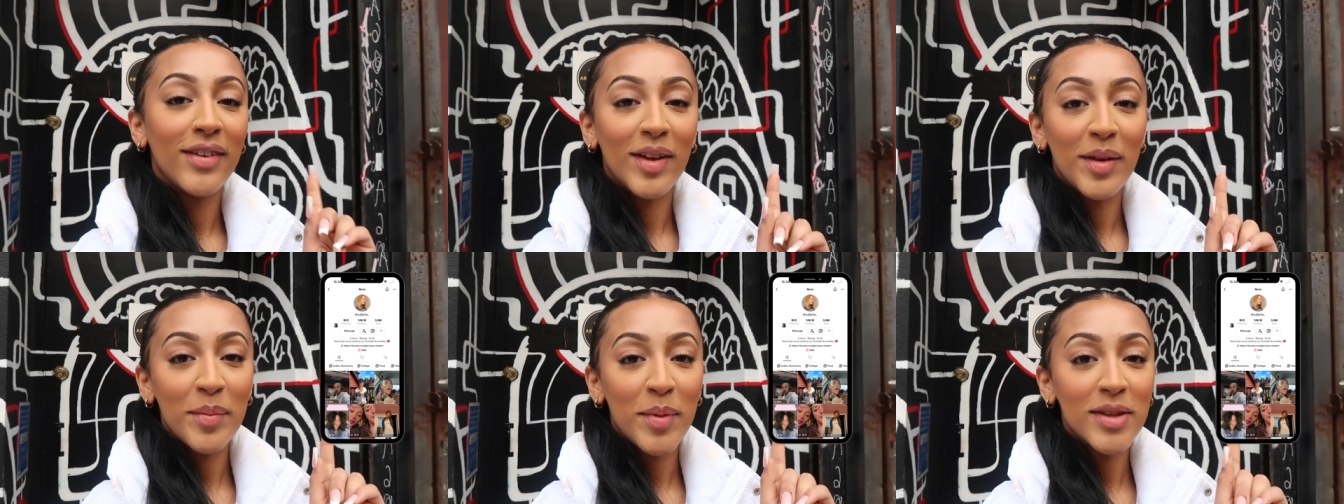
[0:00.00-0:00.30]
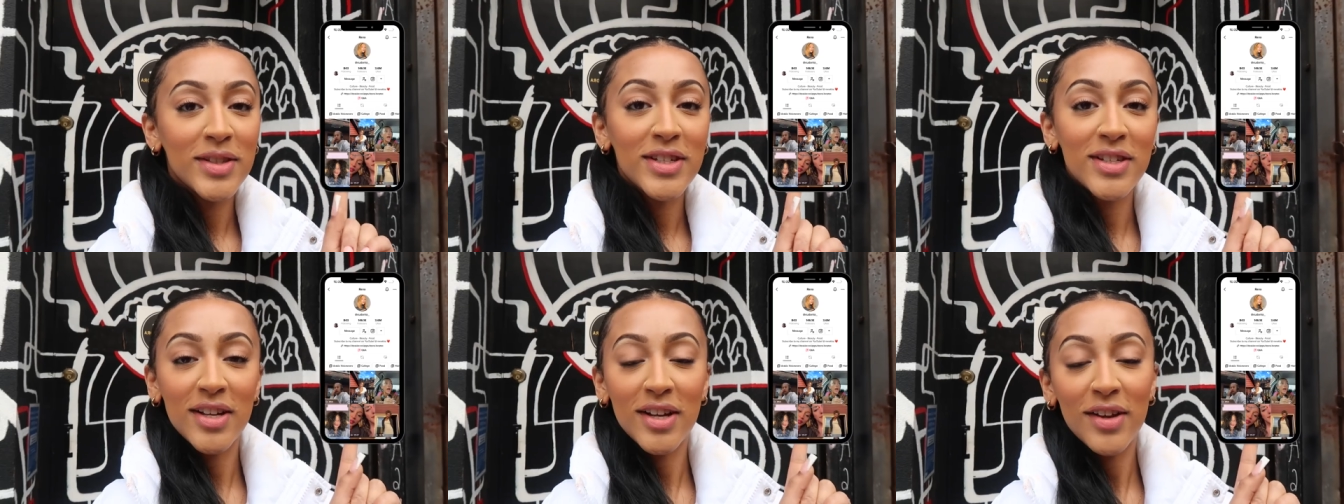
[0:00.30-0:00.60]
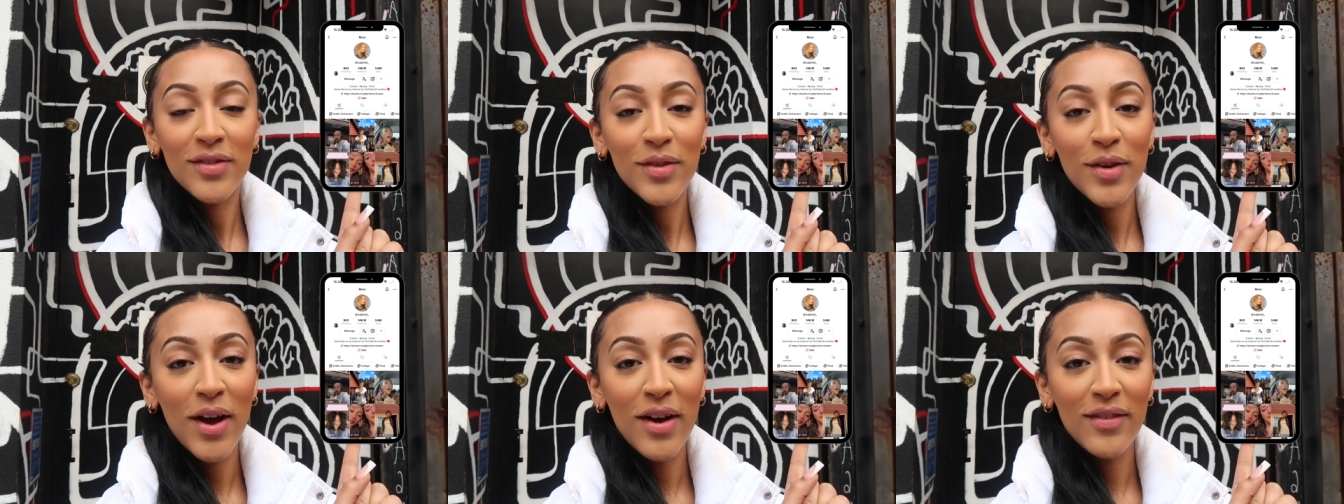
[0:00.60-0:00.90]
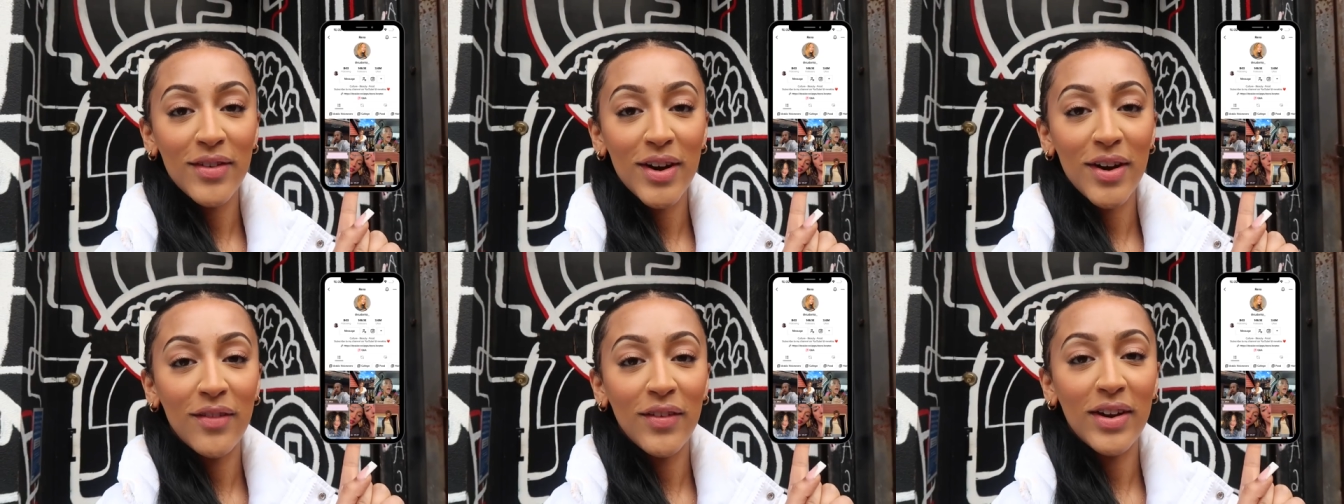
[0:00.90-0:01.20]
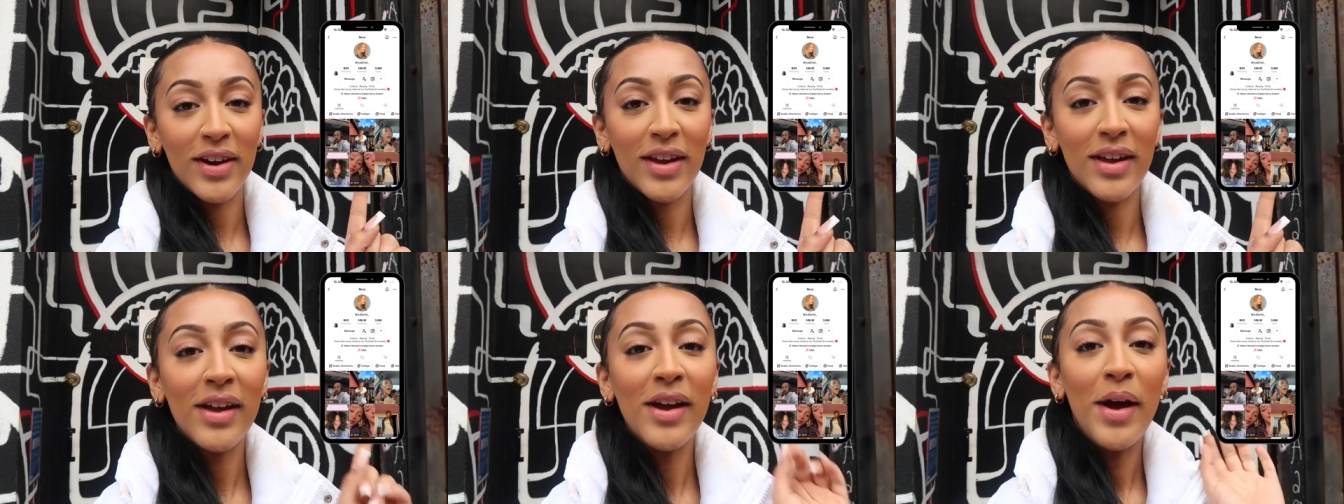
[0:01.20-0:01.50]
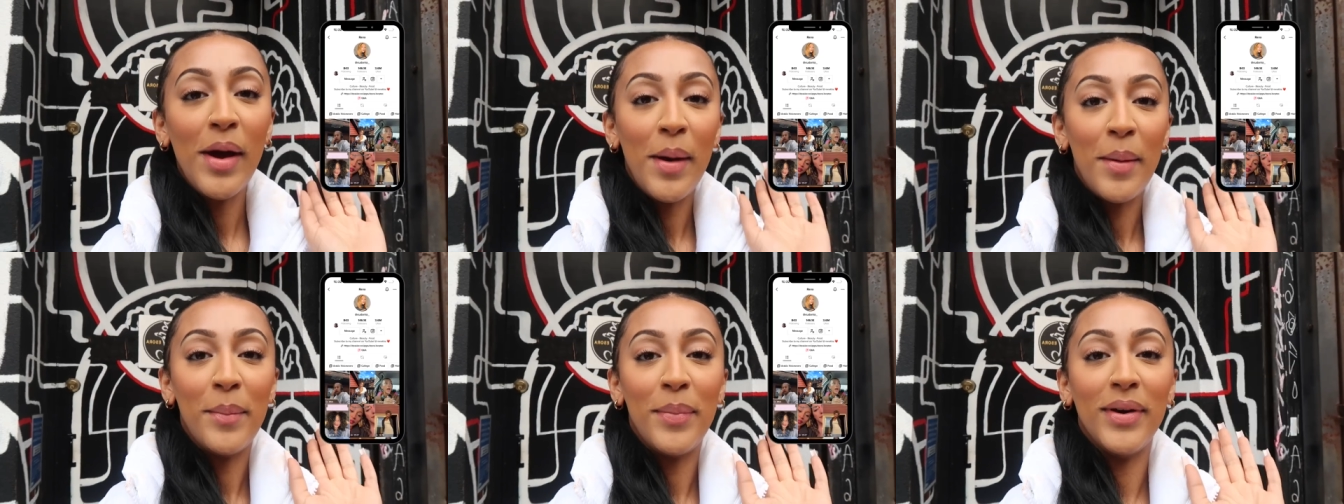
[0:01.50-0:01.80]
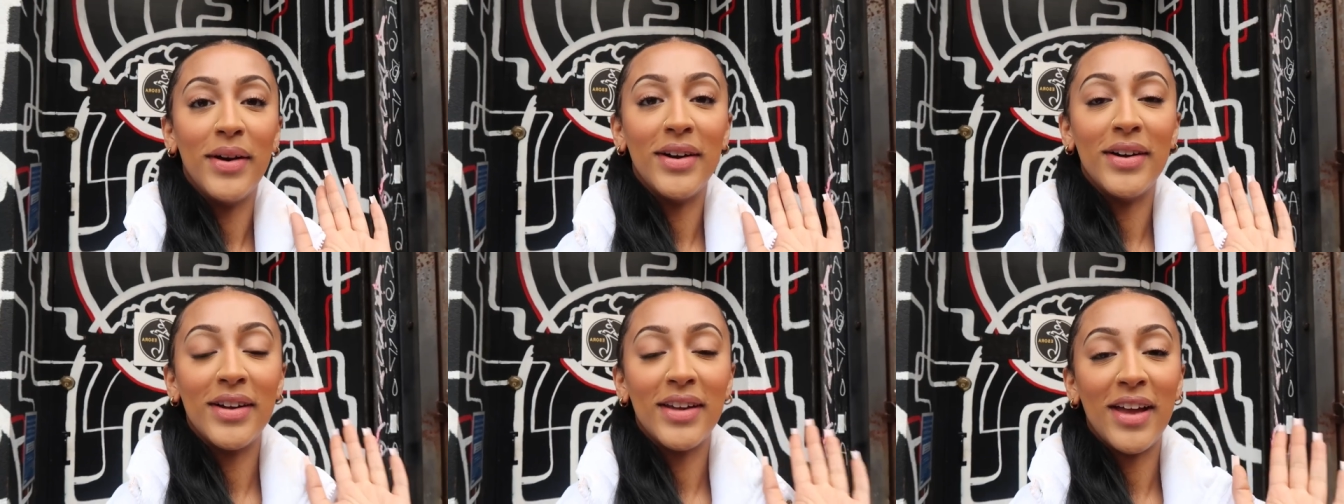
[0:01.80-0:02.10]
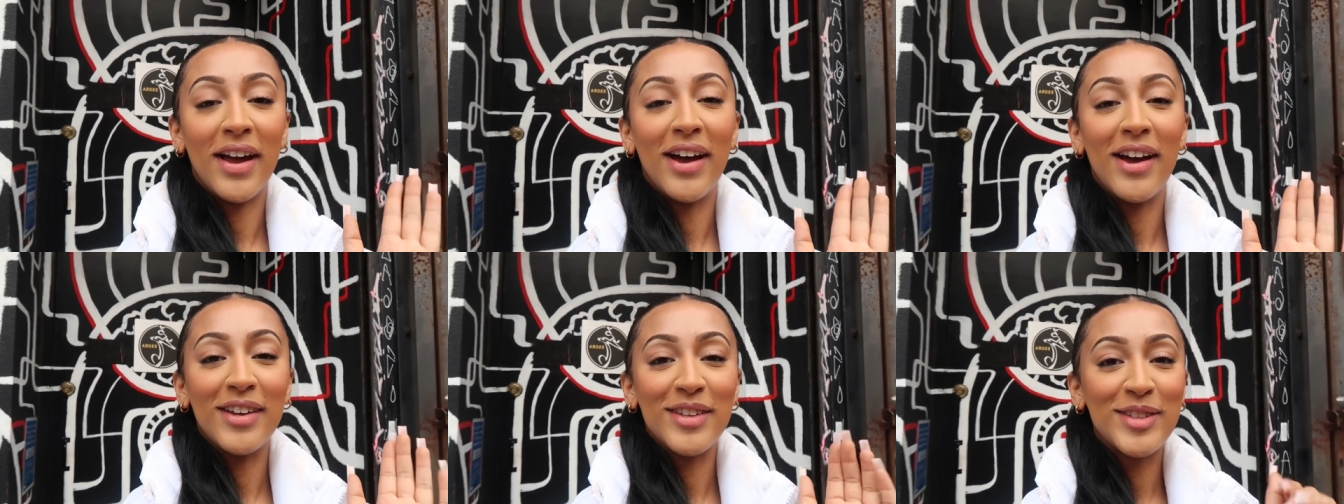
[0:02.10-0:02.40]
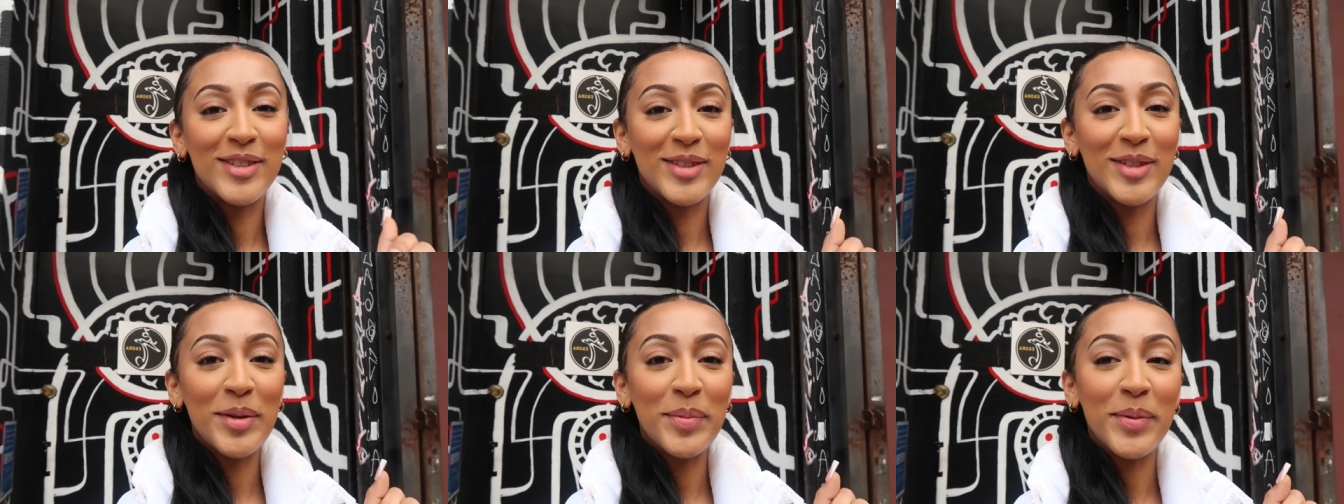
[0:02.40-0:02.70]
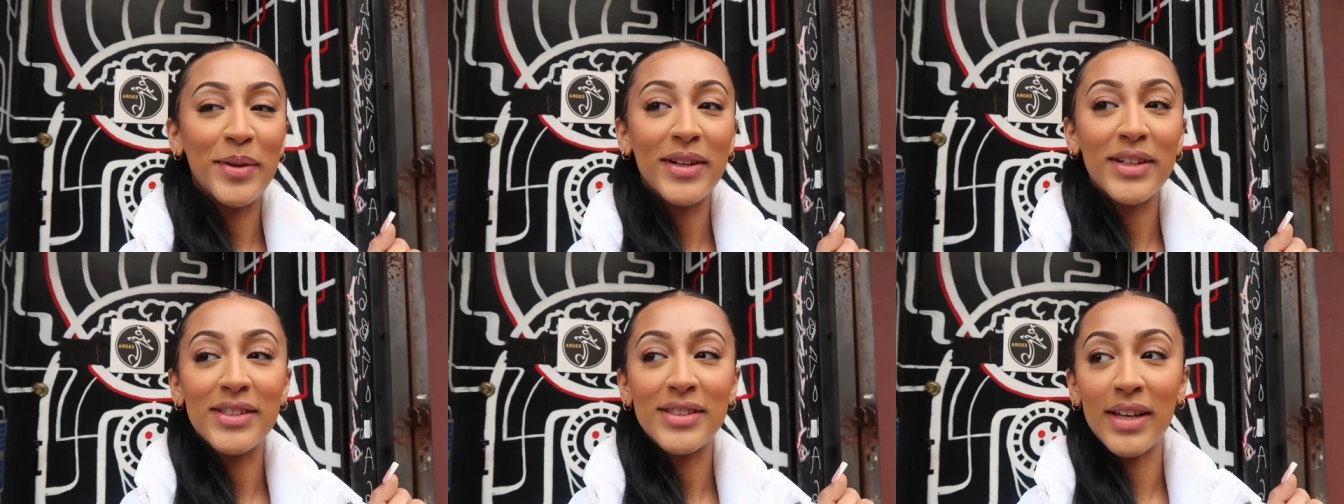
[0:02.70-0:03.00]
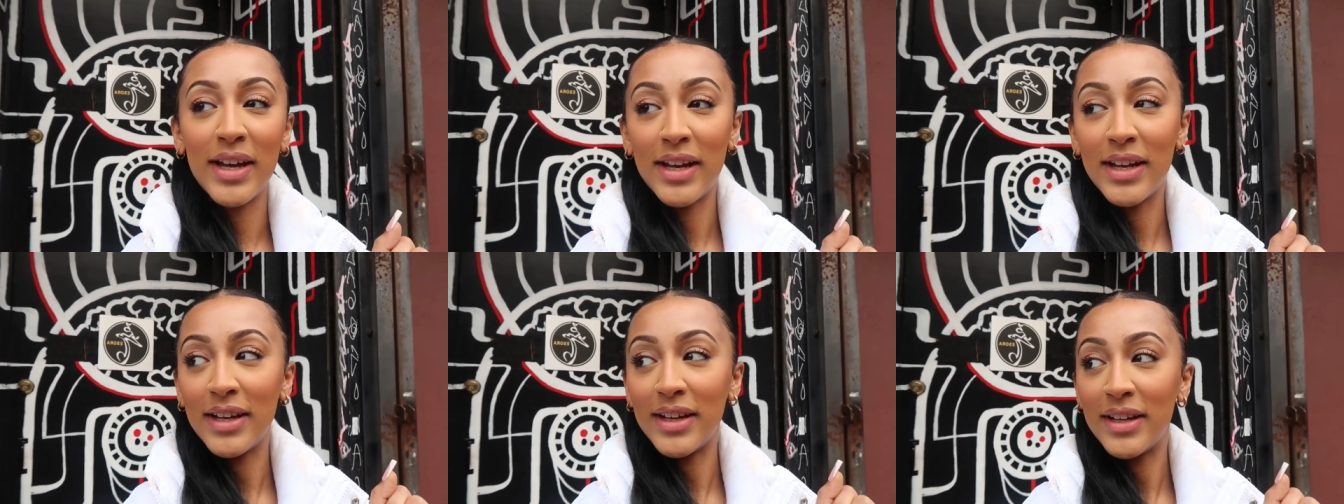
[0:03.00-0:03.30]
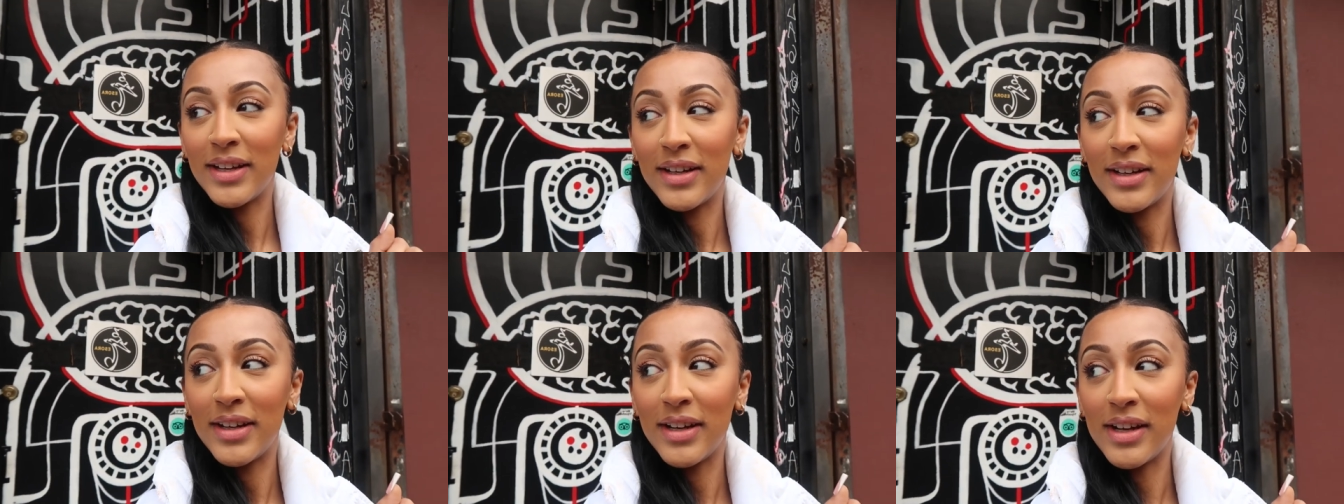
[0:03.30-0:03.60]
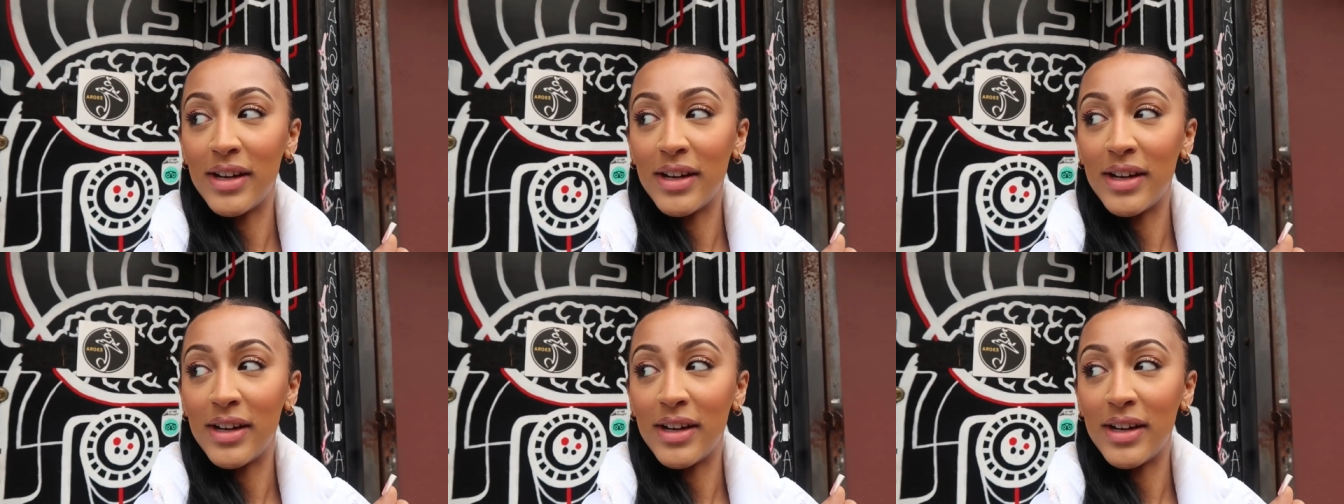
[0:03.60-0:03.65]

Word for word: Follow me on TikTok if you haven't already. But yeah, super excited.